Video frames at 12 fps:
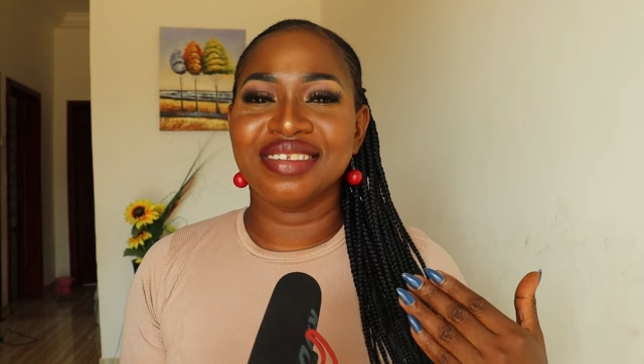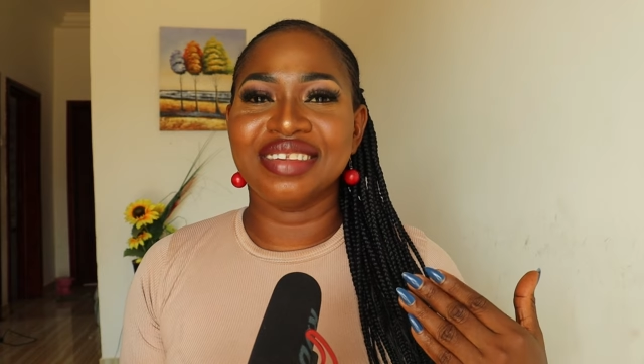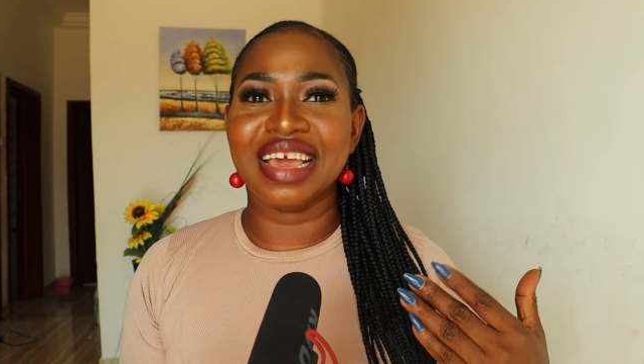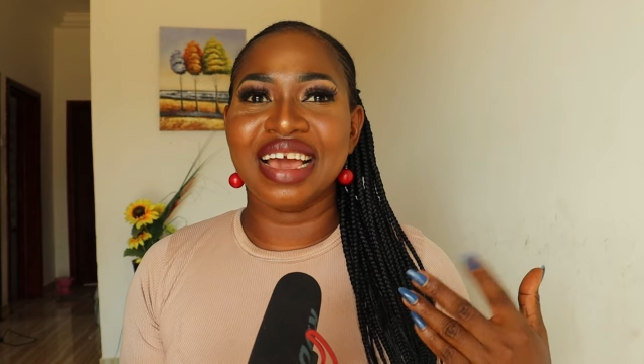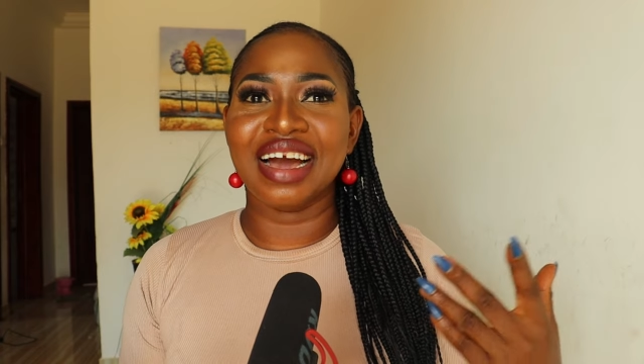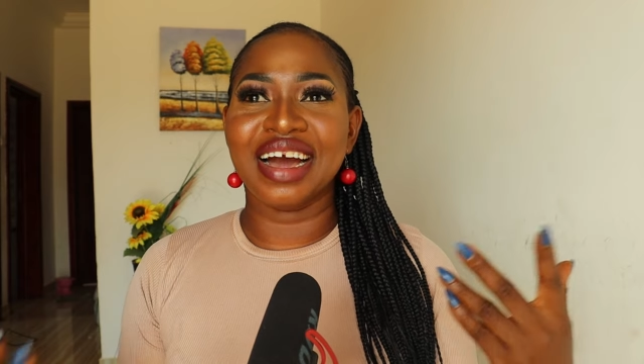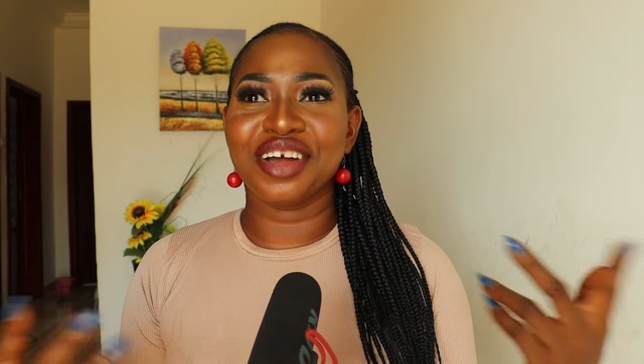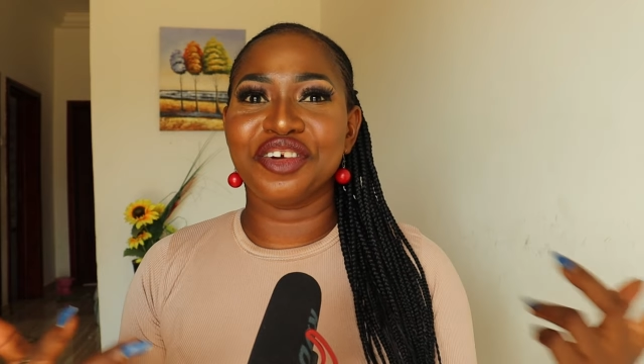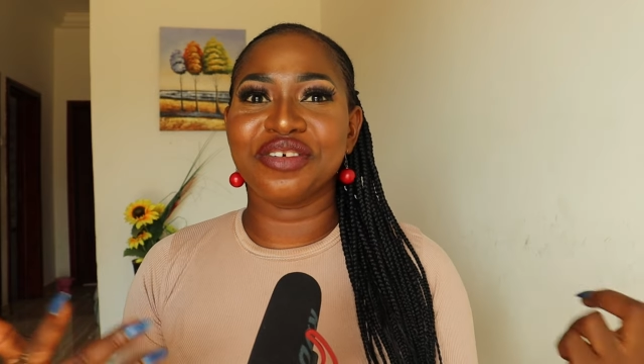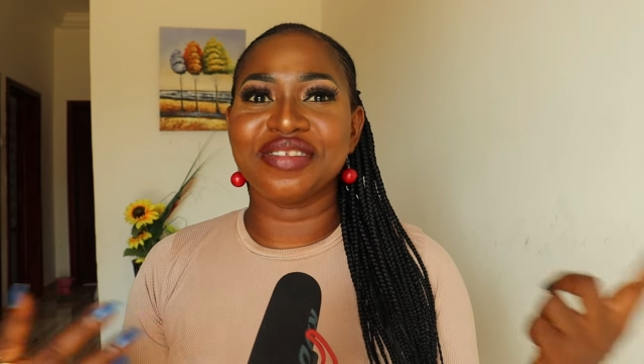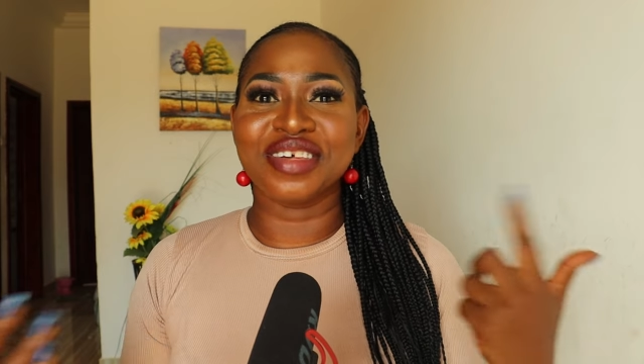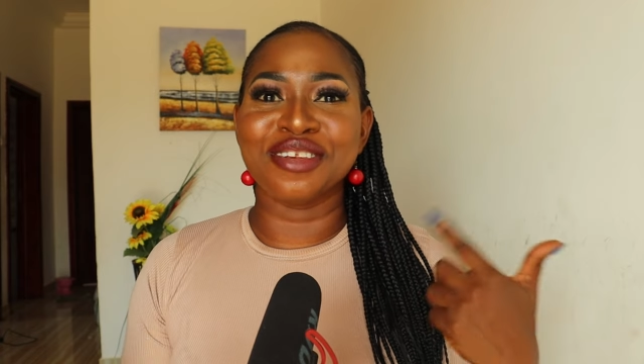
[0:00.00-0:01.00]
they are
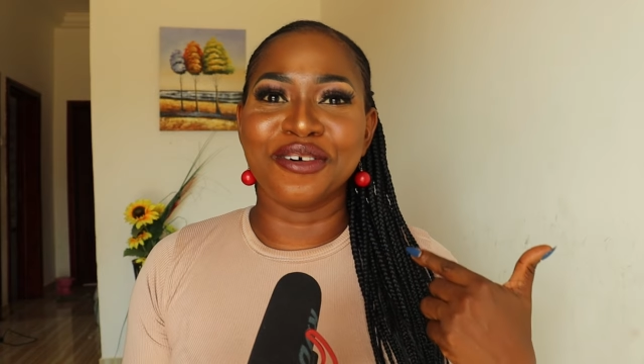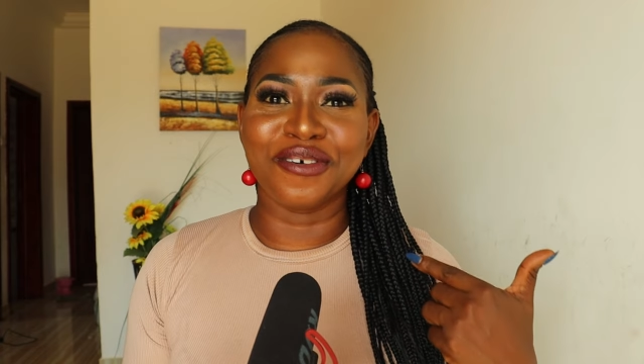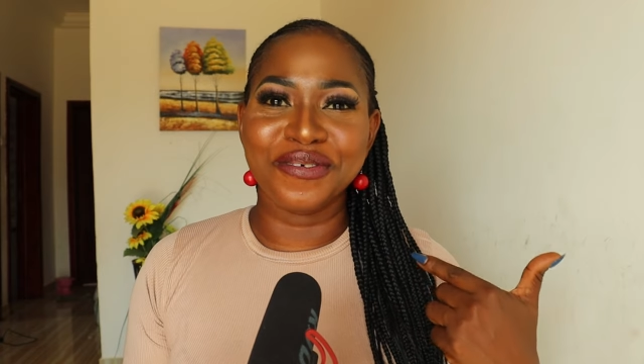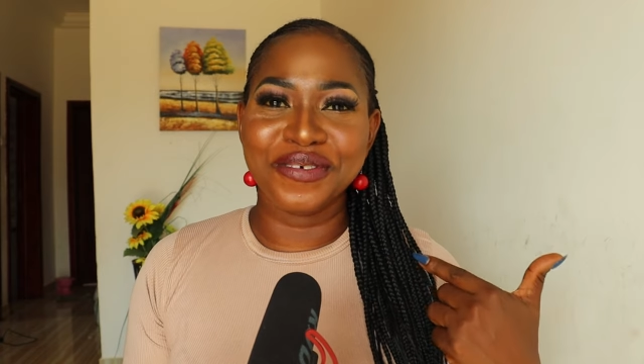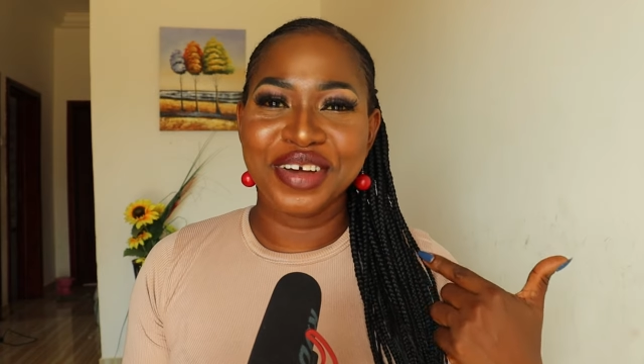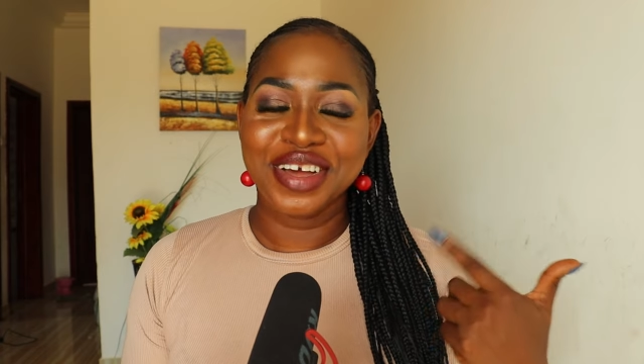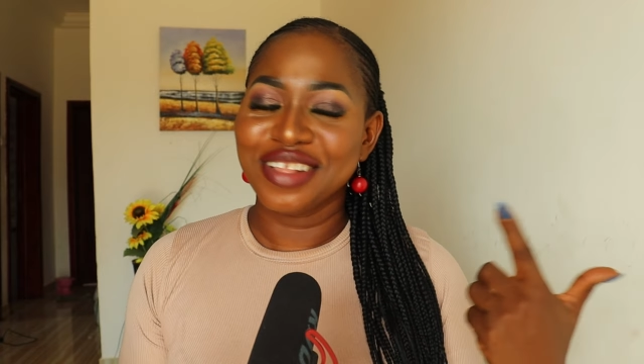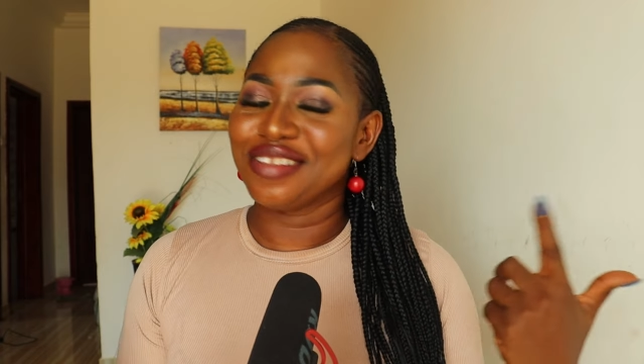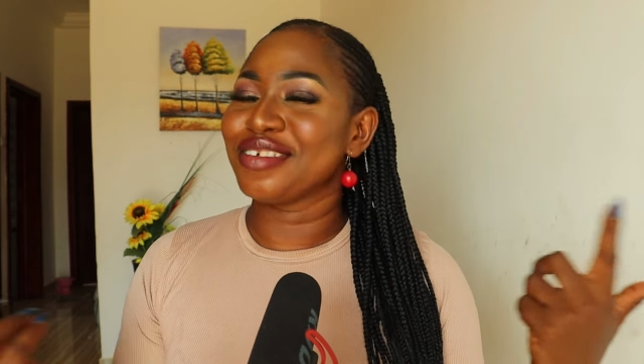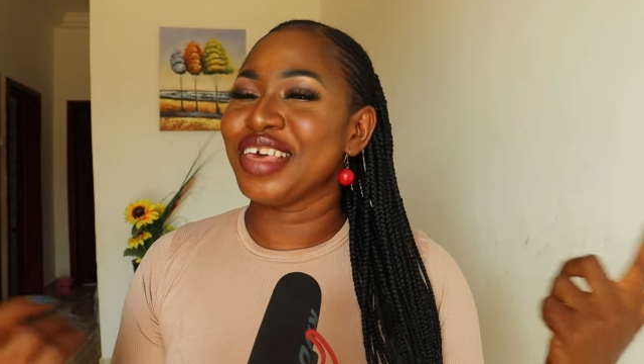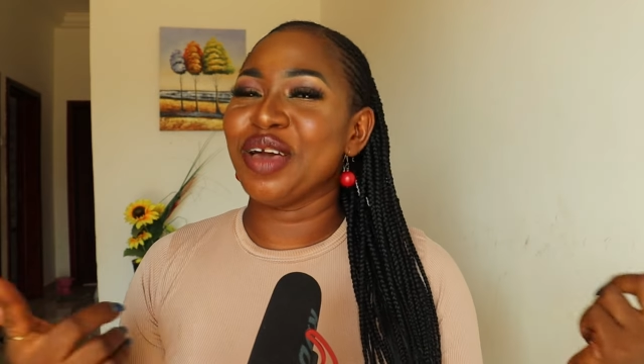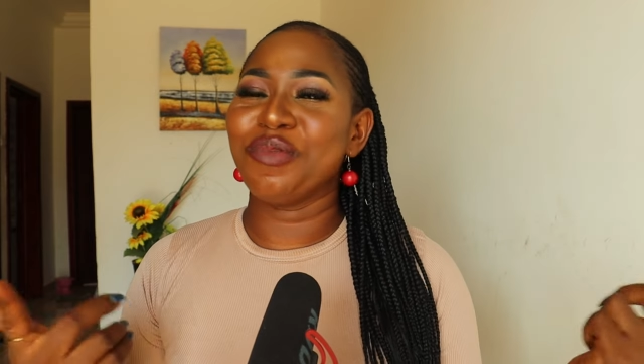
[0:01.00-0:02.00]
adult enough
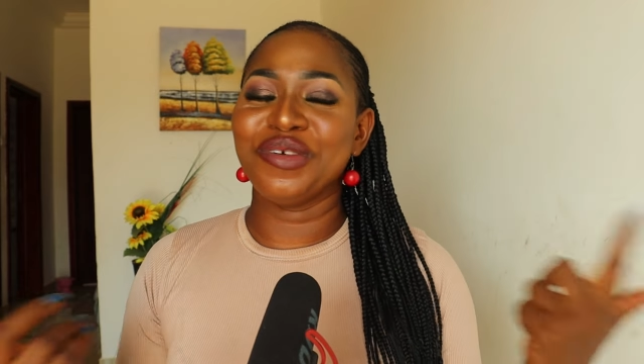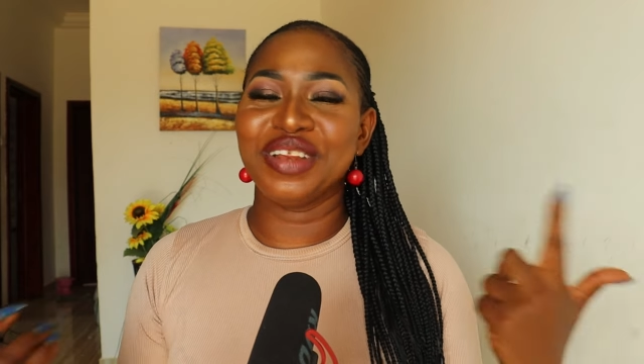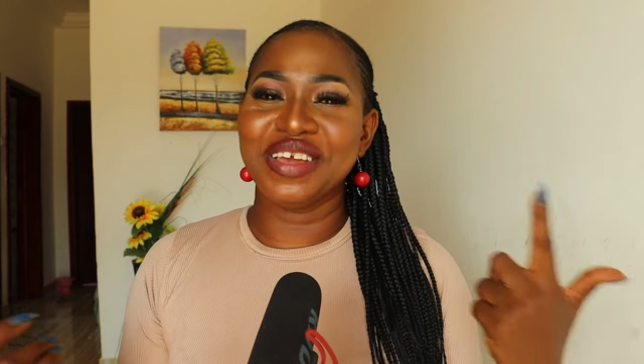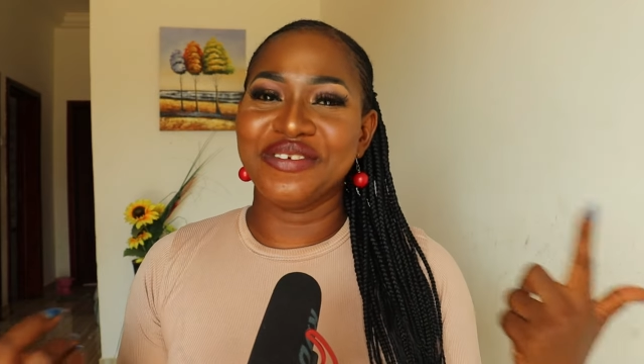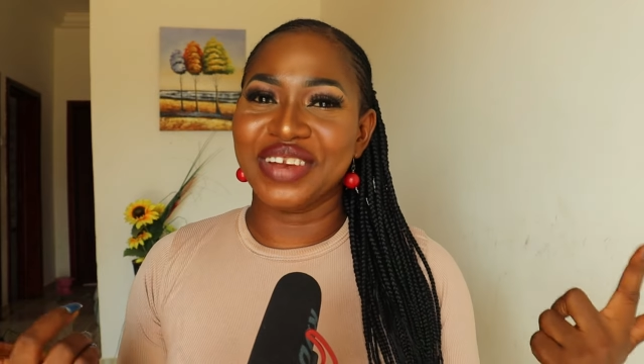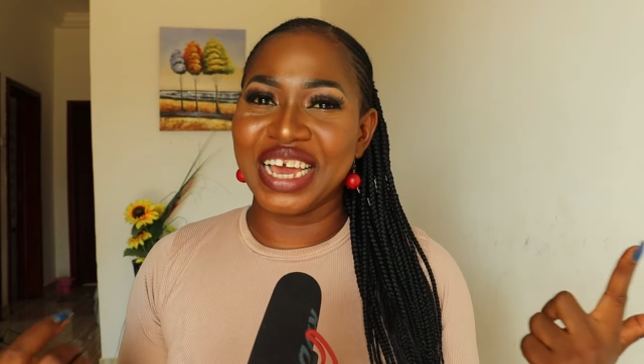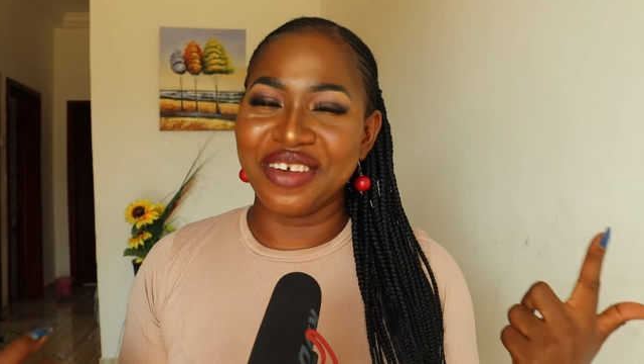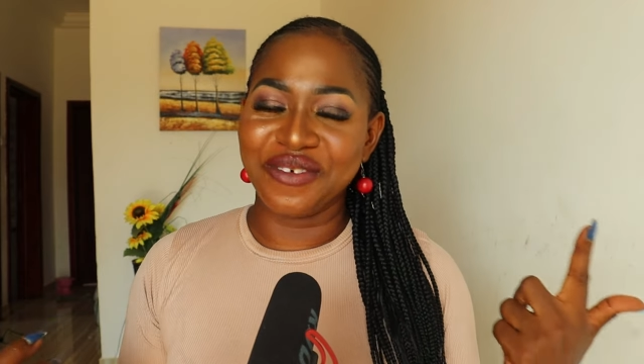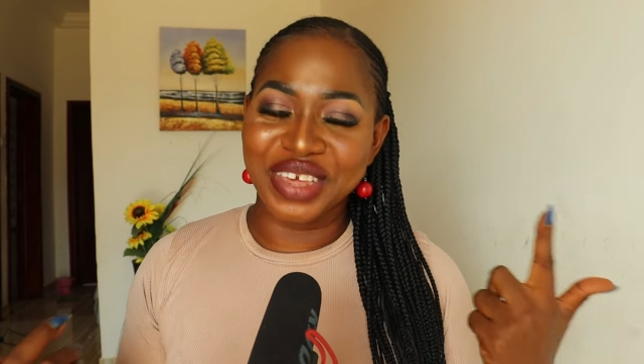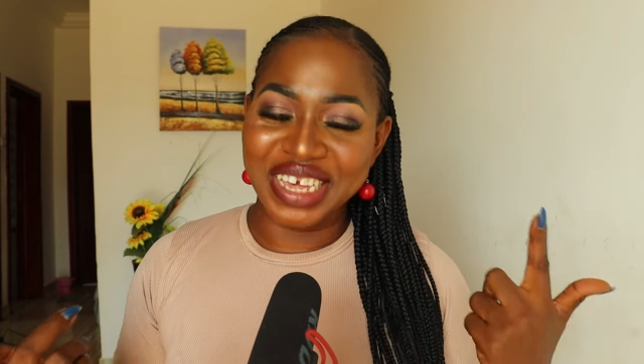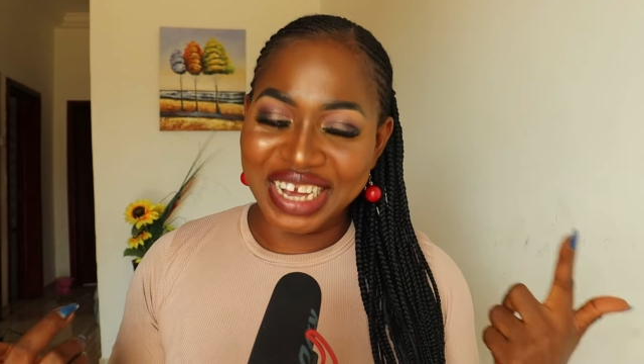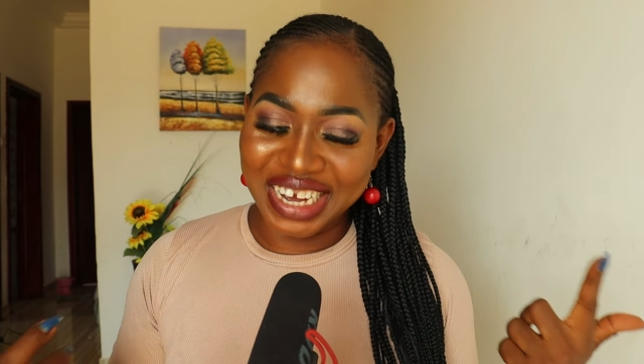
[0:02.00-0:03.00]
to help you live
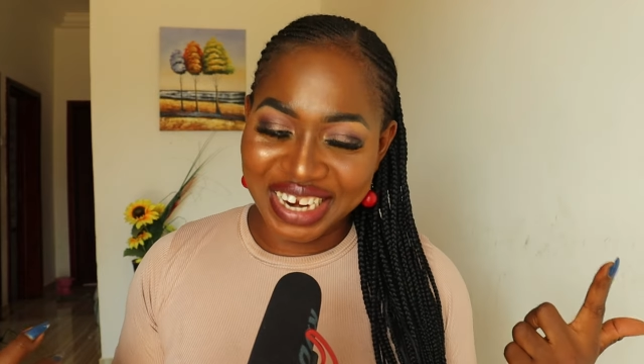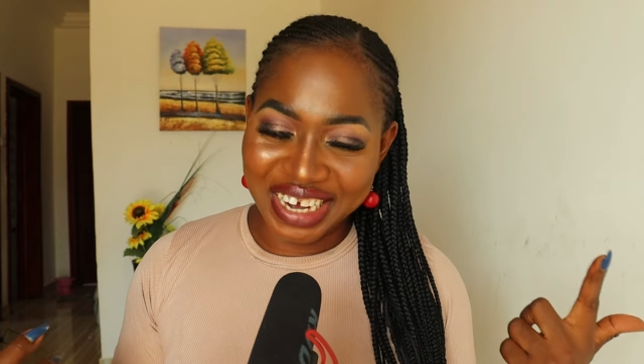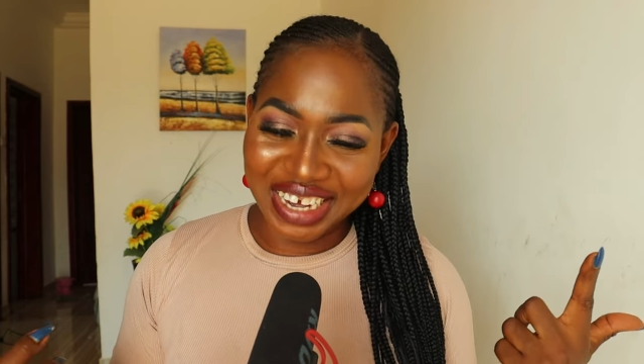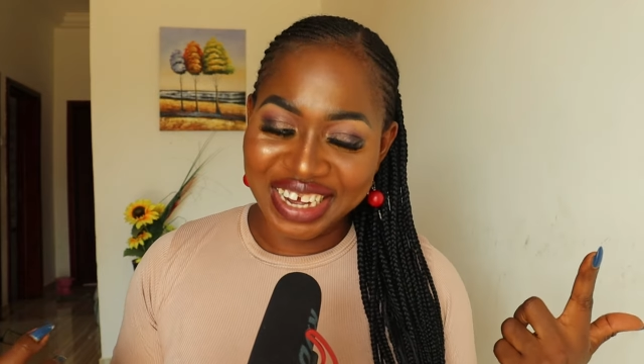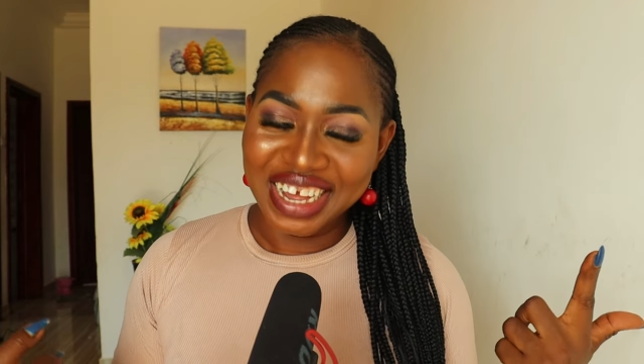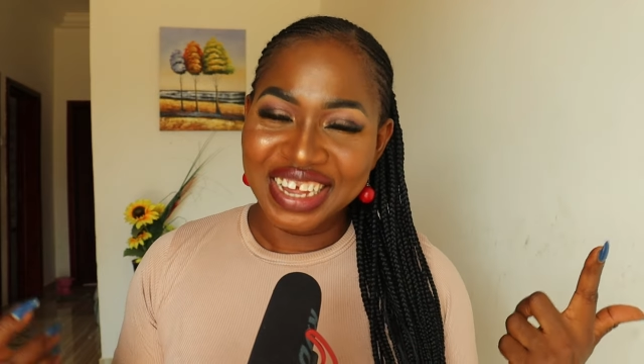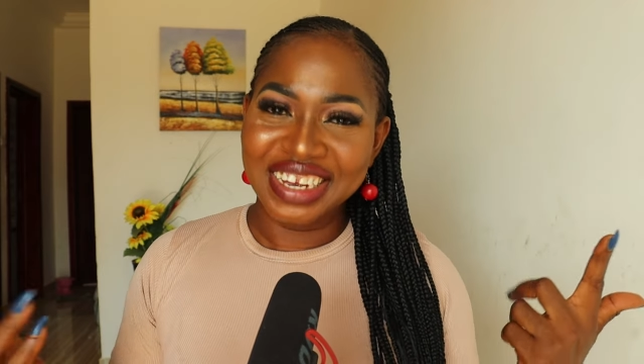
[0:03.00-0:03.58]
life in ghana